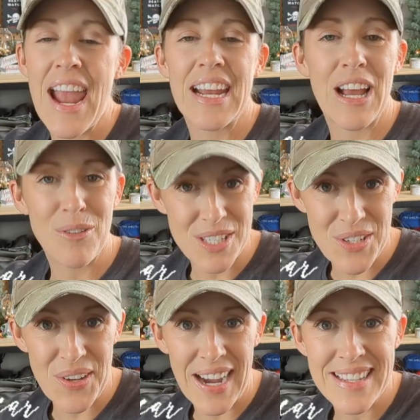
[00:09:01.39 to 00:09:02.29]
and I will
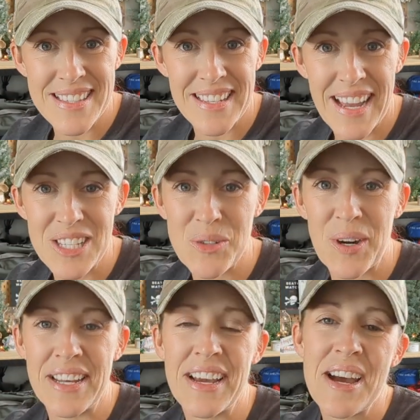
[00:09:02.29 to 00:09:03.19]
see you guys in the next
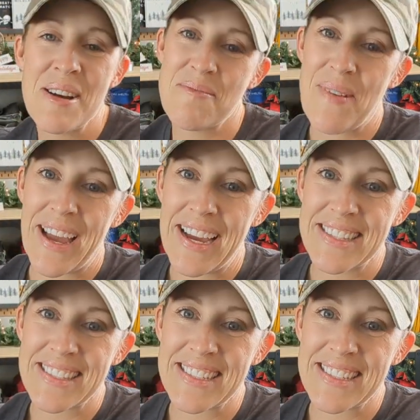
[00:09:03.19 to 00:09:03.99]
one. Bye,